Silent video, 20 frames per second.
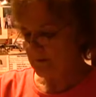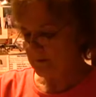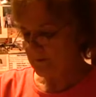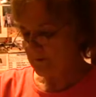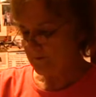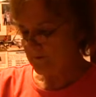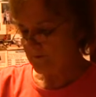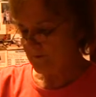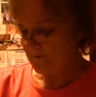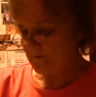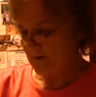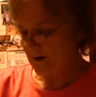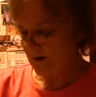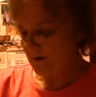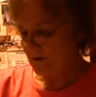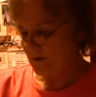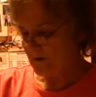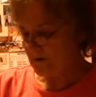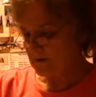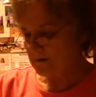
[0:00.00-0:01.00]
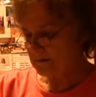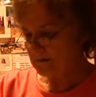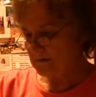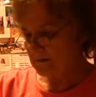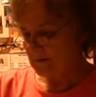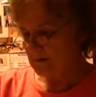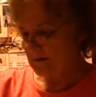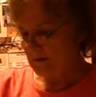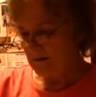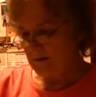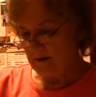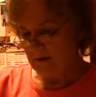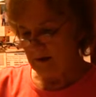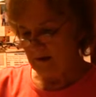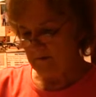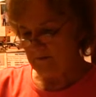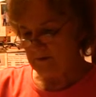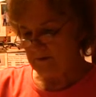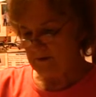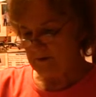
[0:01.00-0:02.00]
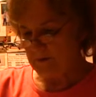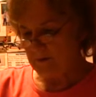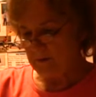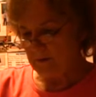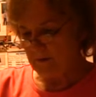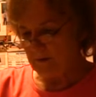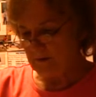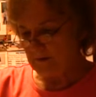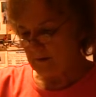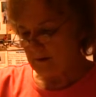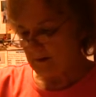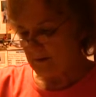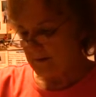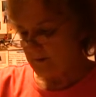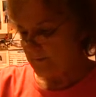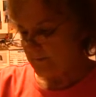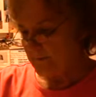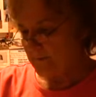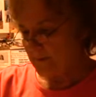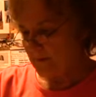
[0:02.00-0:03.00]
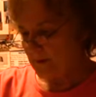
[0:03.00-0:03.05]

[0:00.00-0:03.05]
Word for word: above the fire hall. Evans um,